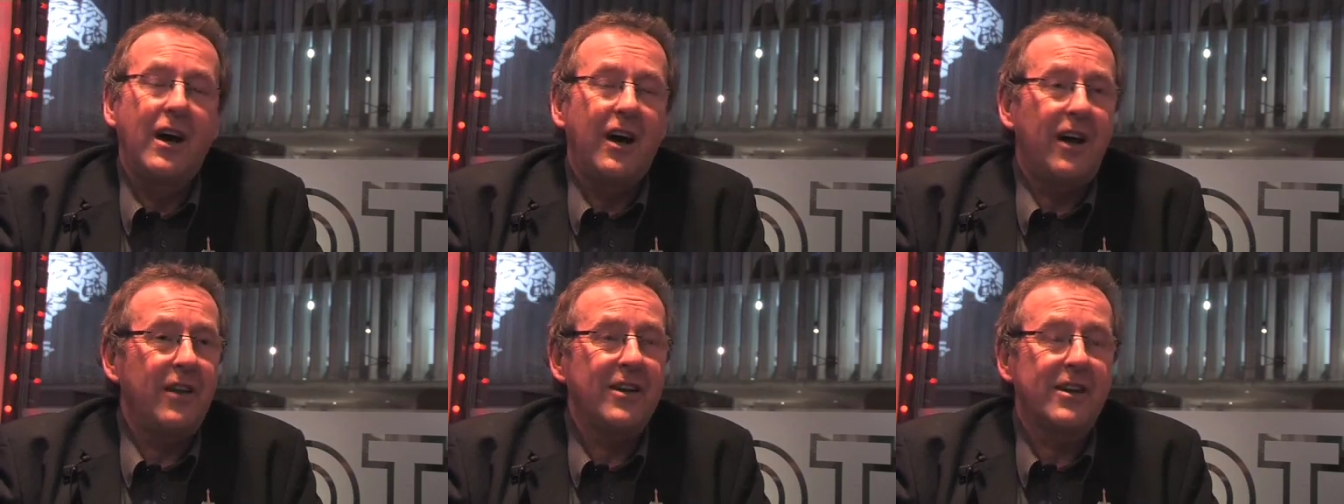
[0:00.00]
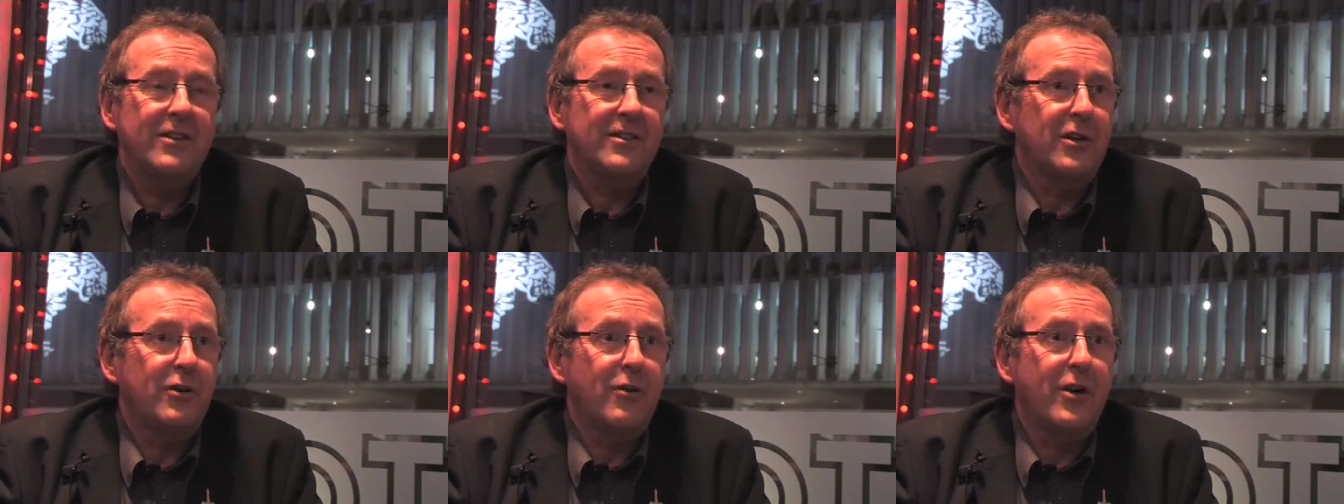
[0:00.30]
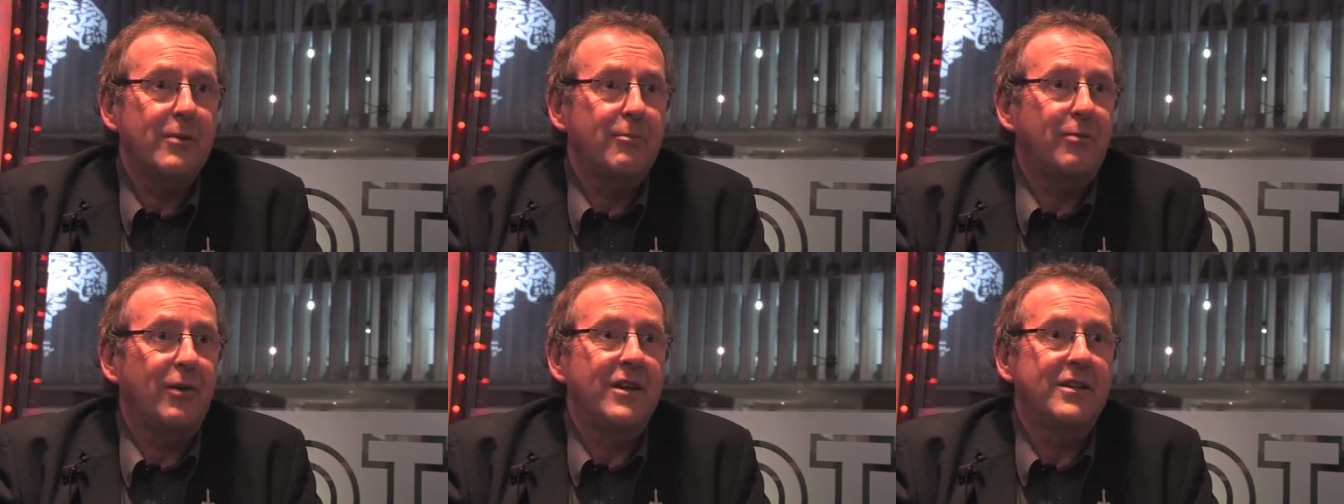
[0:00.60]
I think it's a
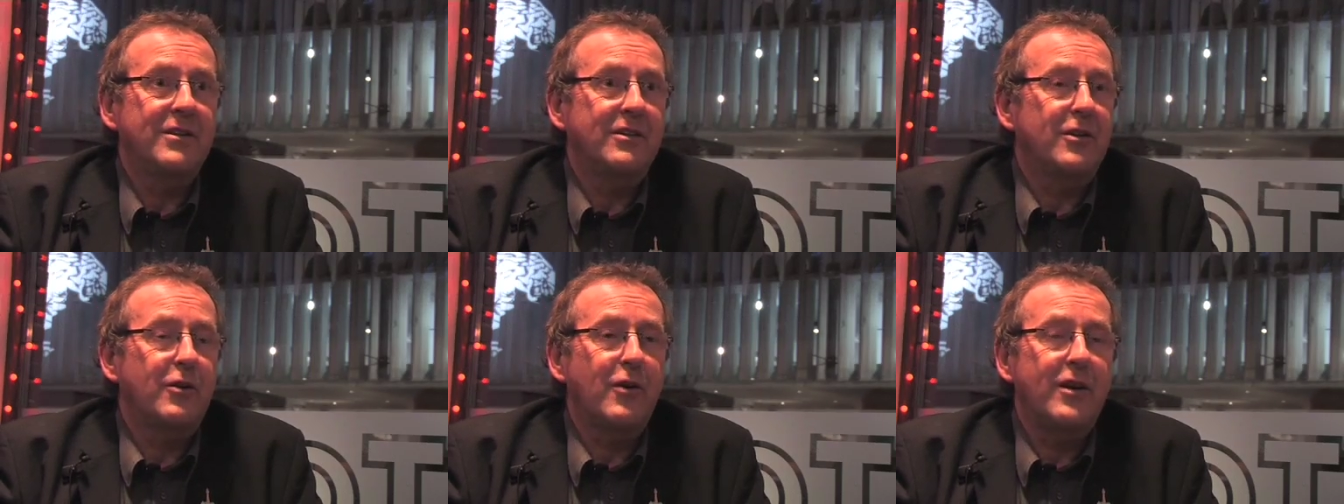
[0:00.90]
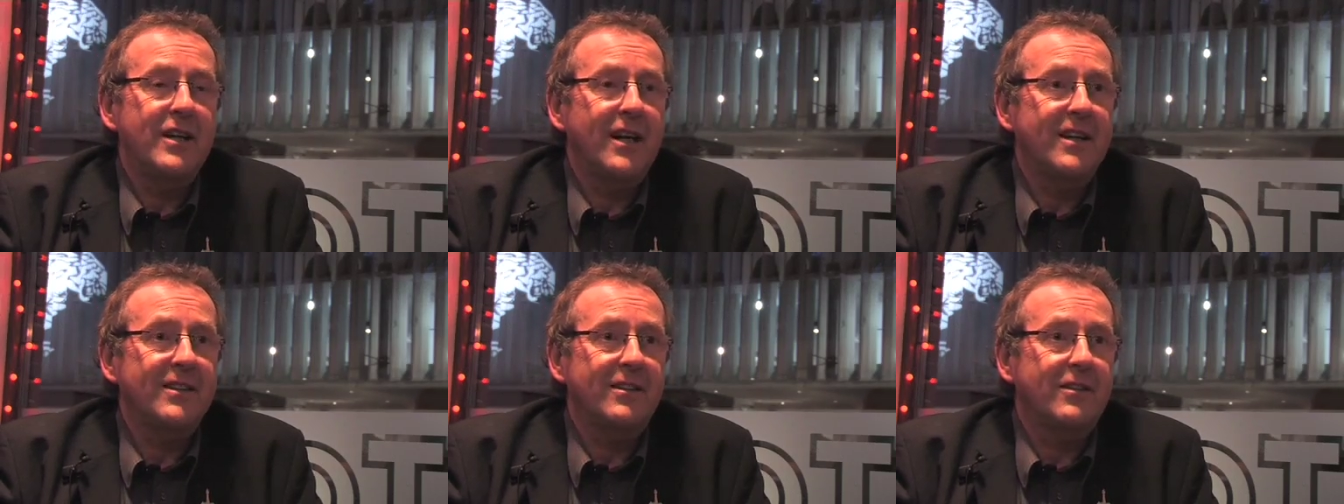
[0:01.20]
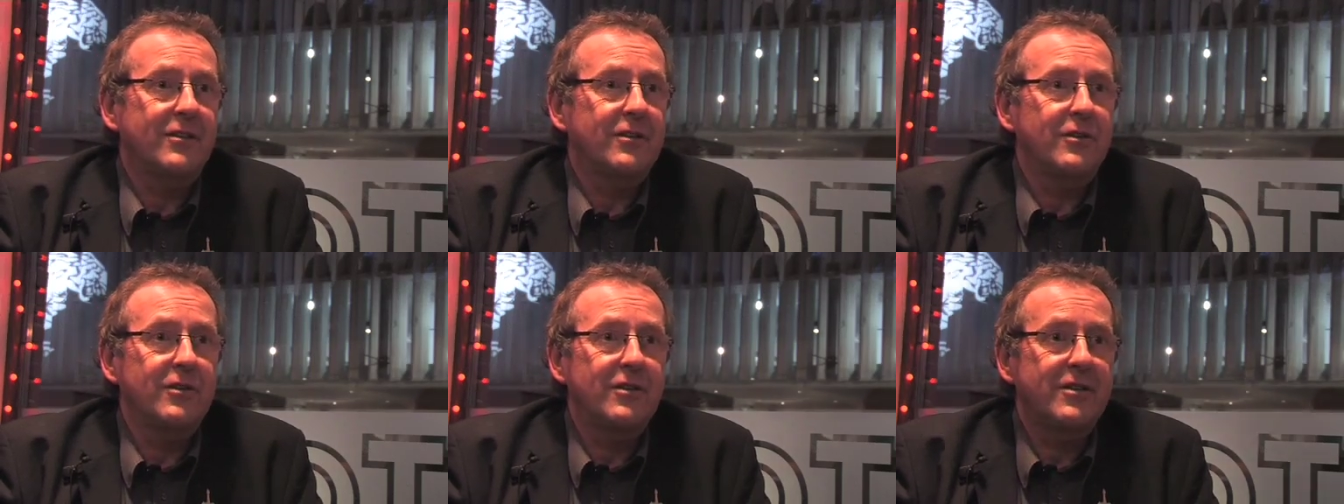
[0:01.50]
great place, a great
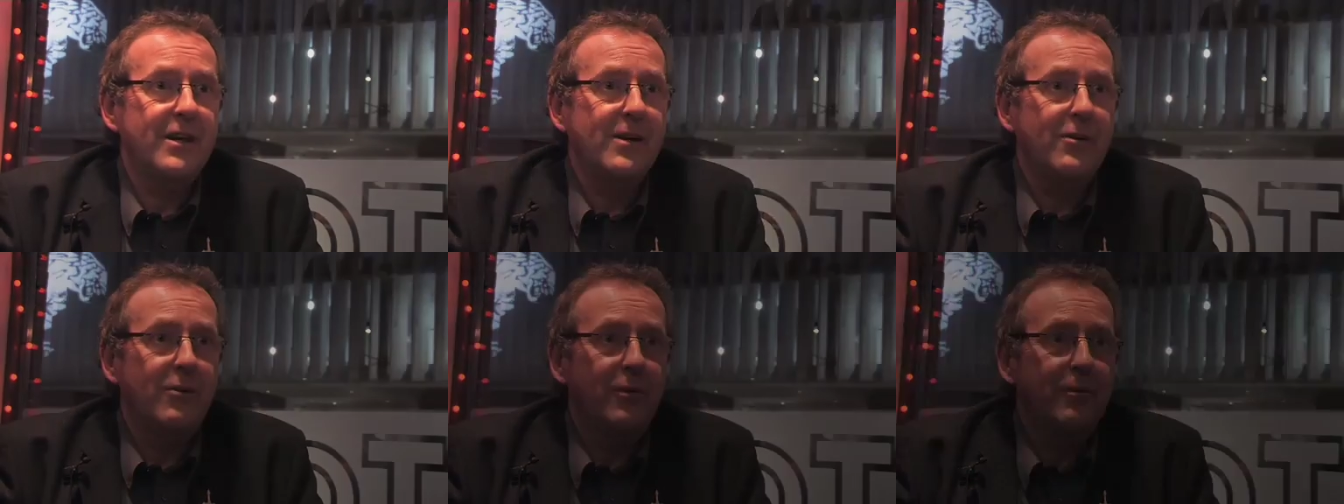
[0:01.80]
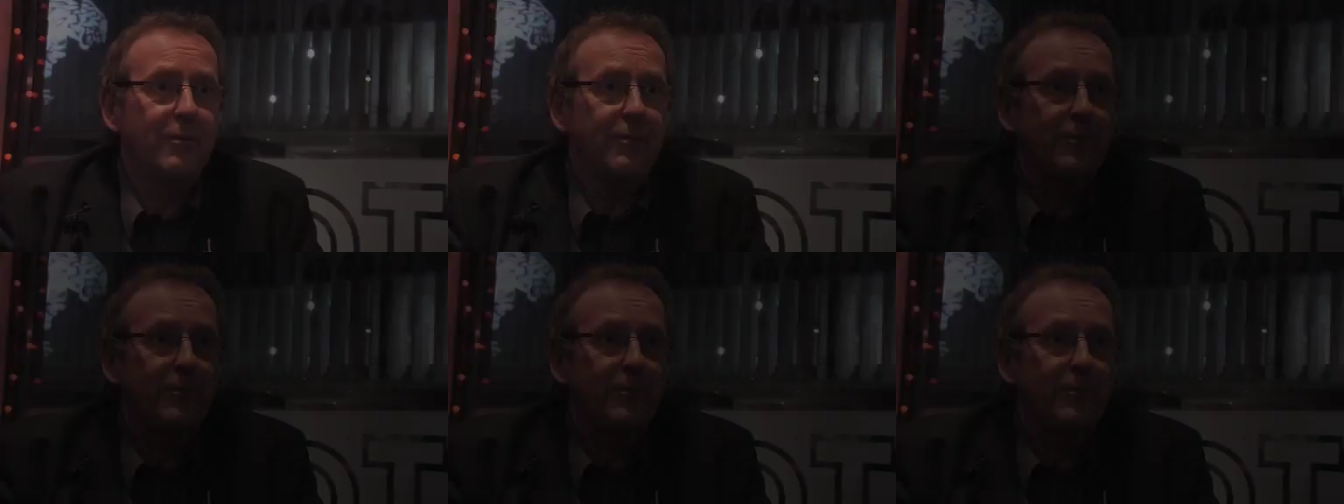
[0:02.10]
asset to the town.